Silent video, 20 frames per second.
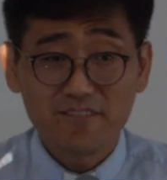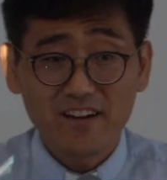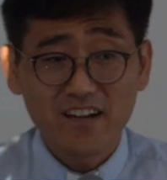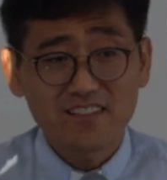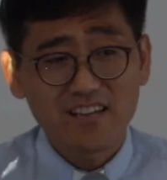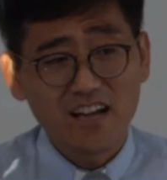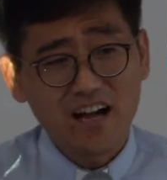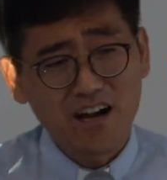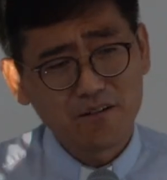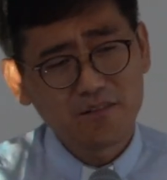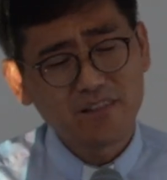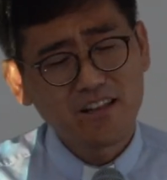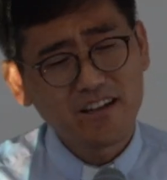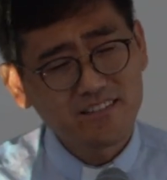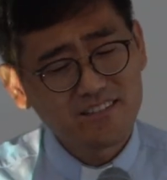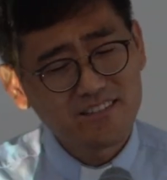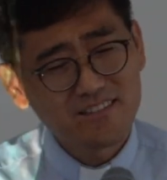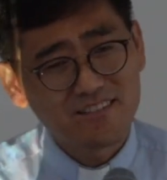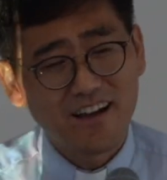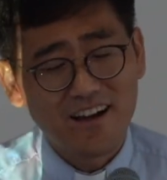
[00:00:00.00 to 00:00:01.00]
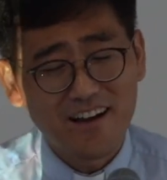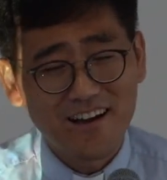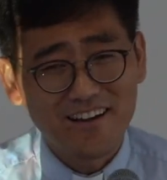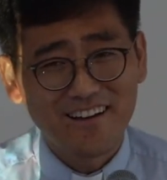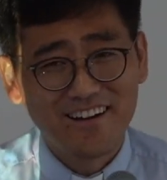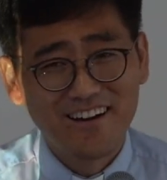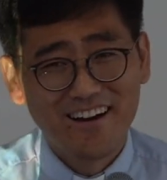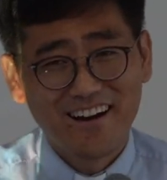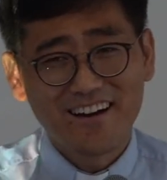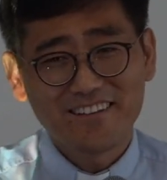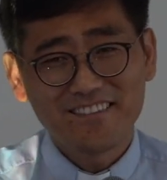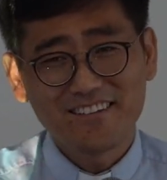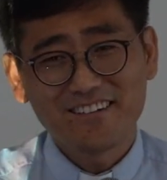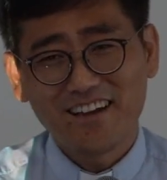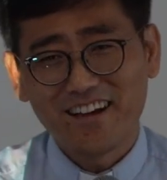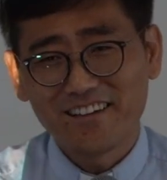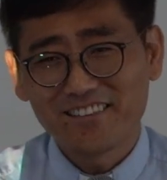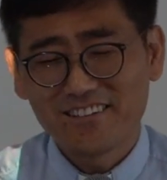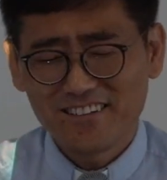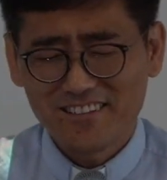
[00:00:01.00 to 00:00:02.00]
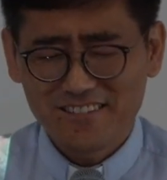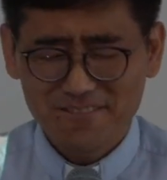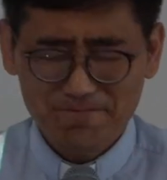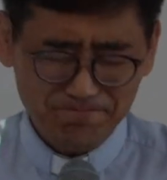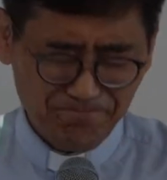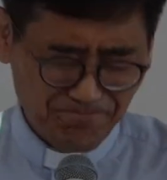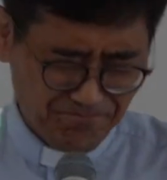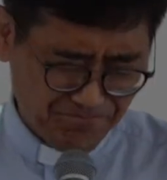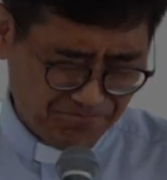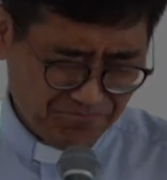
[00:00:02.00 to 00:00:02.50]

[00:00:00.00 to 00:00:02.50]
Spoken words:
In fact, I think